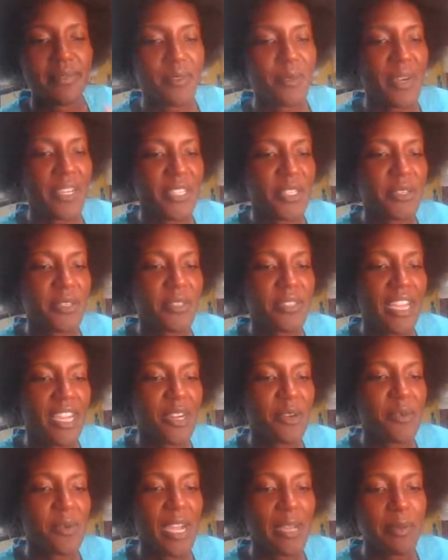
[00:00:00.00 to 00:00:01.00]
why do
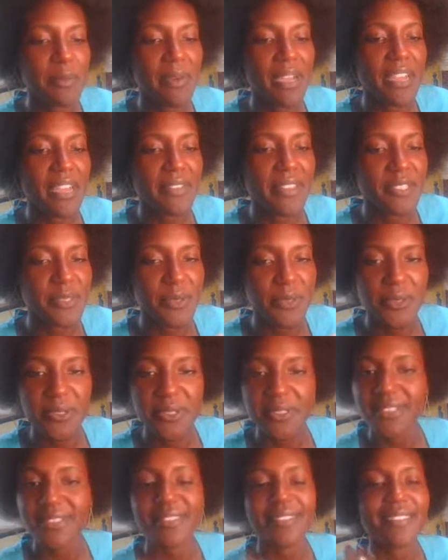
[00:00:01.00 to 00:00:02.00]
not white people have these
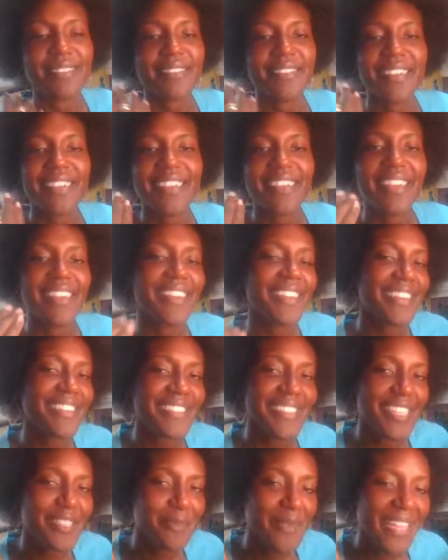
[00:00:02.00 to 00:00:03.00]
rules?
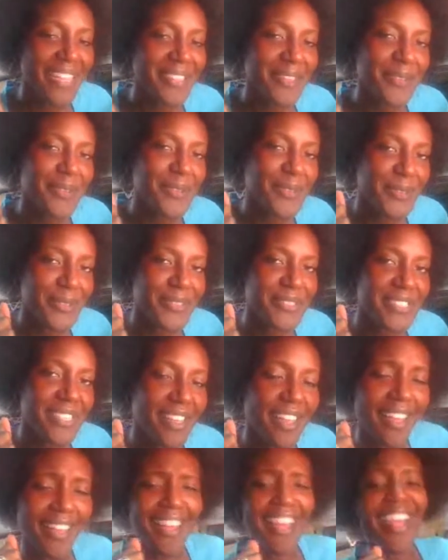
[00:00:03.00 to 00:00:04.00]
Because they make the rules.
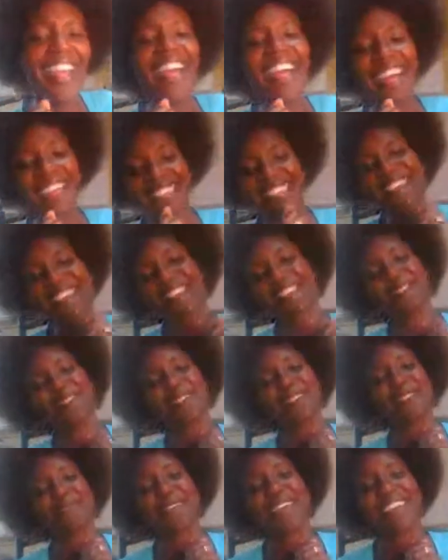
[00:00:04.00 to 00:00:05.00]
They're the
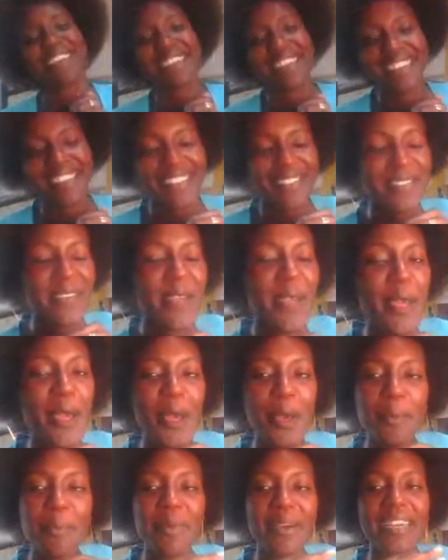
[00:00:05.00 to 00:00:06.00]
ones making them.
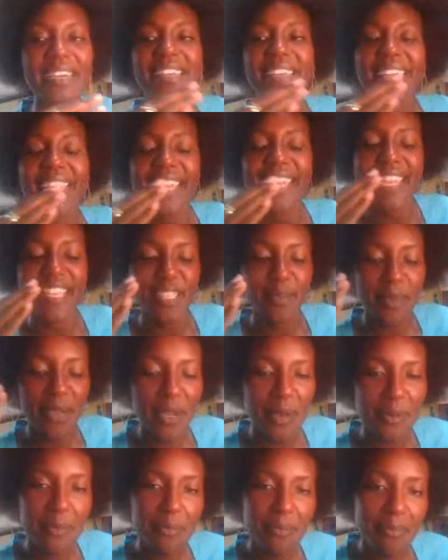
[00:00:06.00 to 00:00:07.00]
But it's
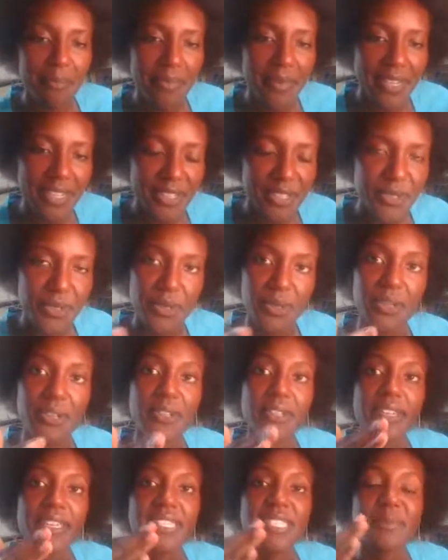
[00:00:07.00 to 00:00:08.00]
about
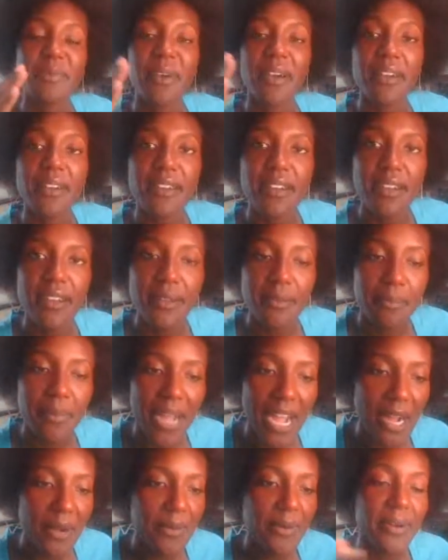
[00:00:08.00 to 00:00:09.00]
control. It's about
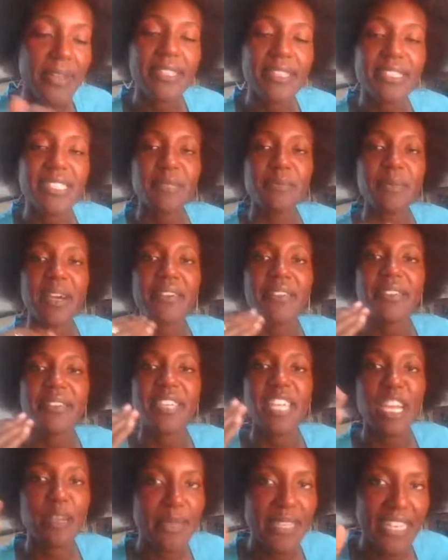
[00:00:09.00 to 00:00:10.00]
power. It's about
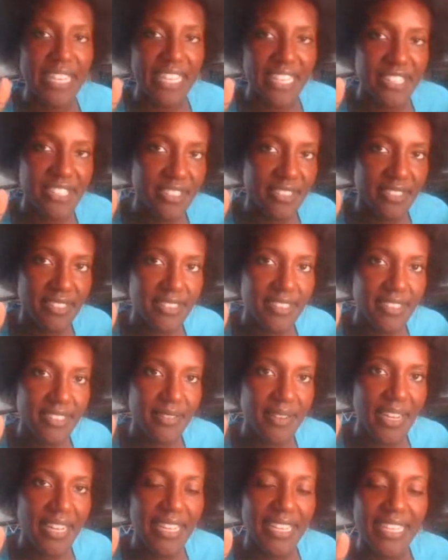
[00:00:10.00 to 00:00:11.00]
domination,
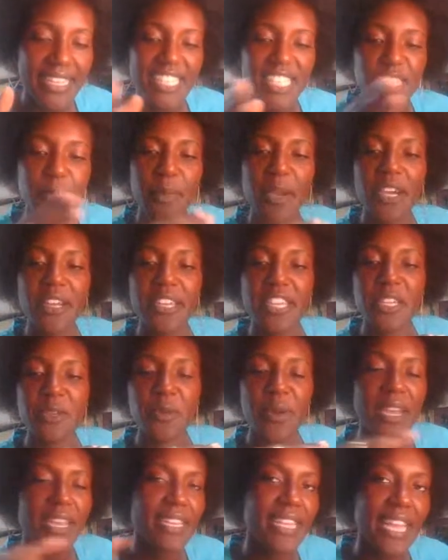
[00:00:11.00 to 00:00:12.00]
right? And it's about
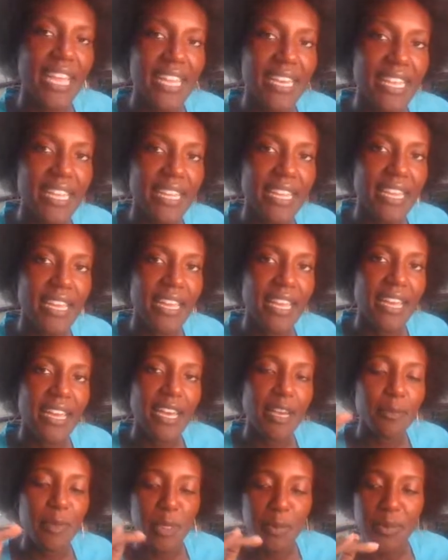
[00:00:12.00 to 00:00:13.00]
eradicating
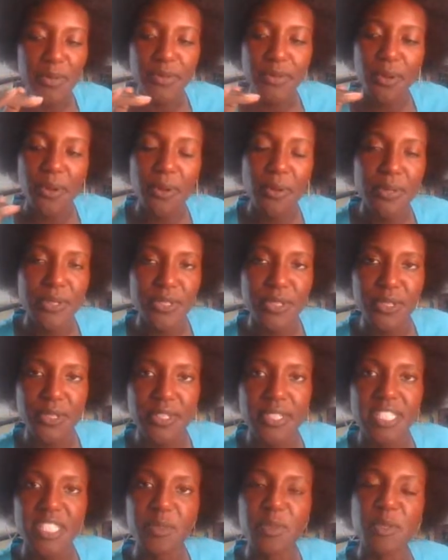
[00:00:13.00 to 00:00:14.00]
a people's
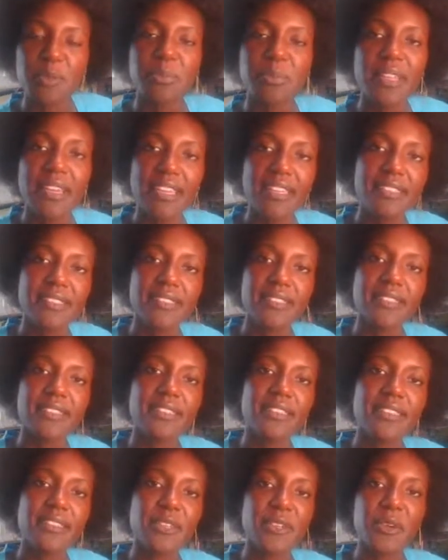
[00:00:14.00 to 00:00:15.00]
culture to replace
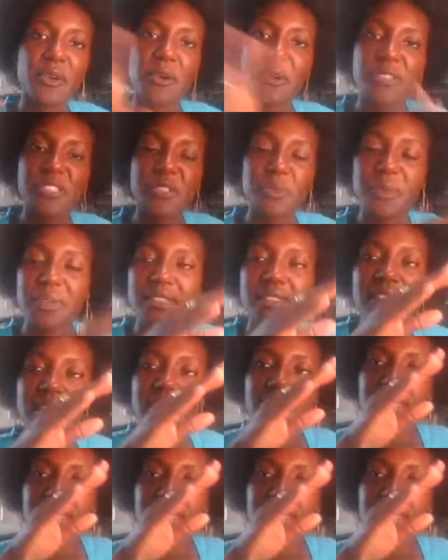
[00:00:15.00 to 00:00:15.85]
their culture with,